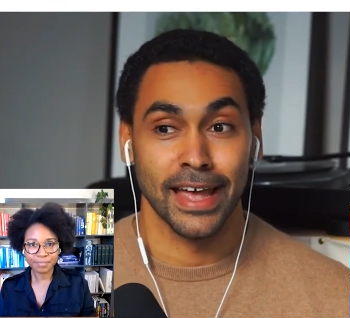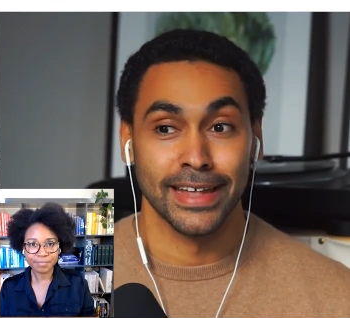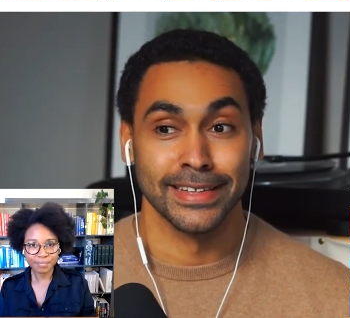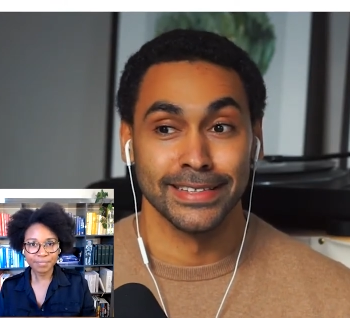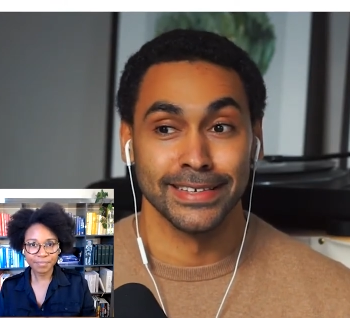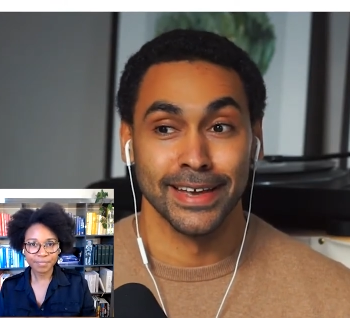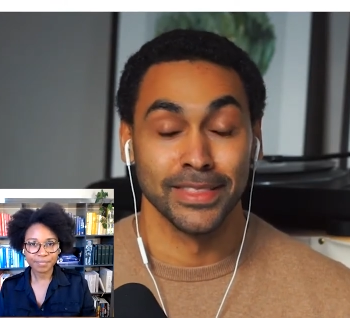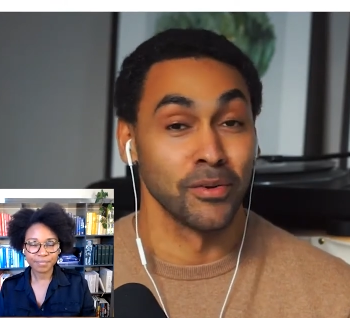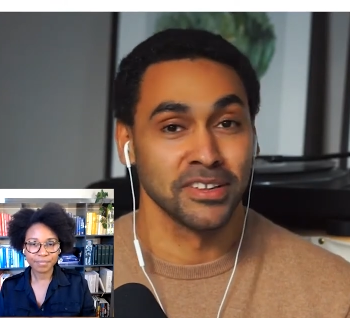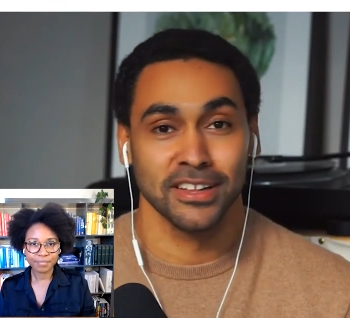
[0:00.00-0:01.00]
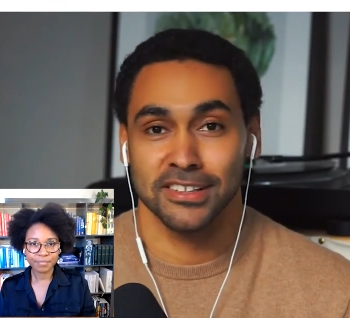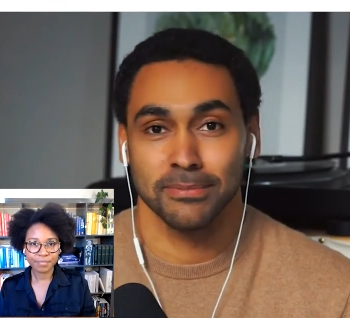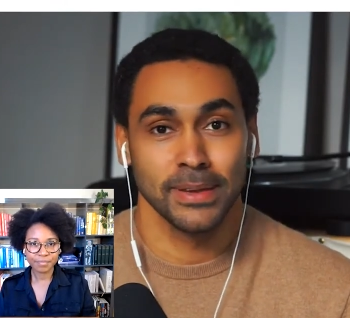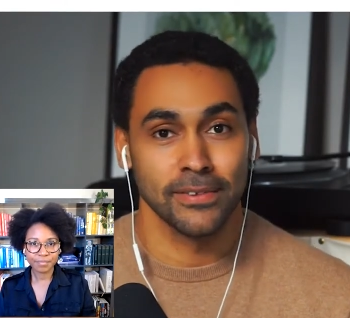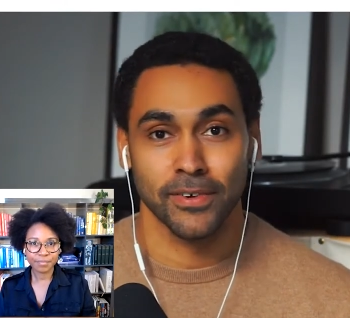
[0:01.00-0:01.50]
Speaker 1: And uh, the results
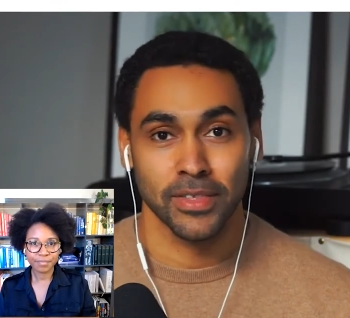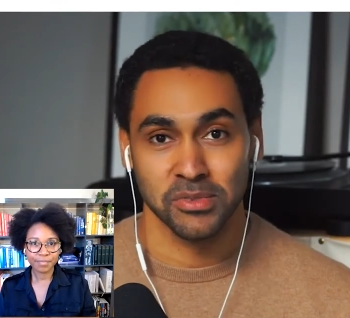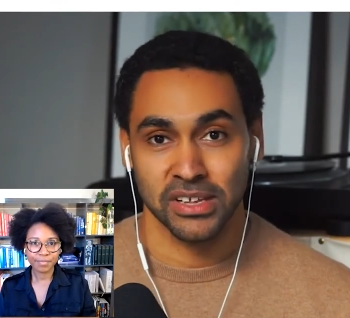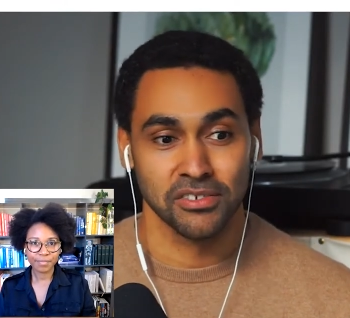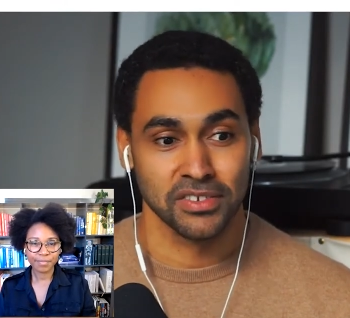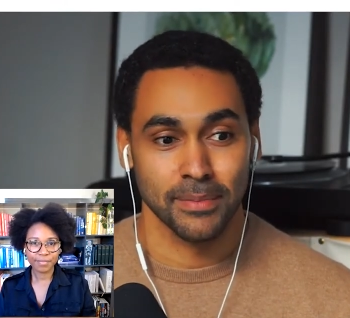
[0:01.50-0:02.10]
speak for themselves.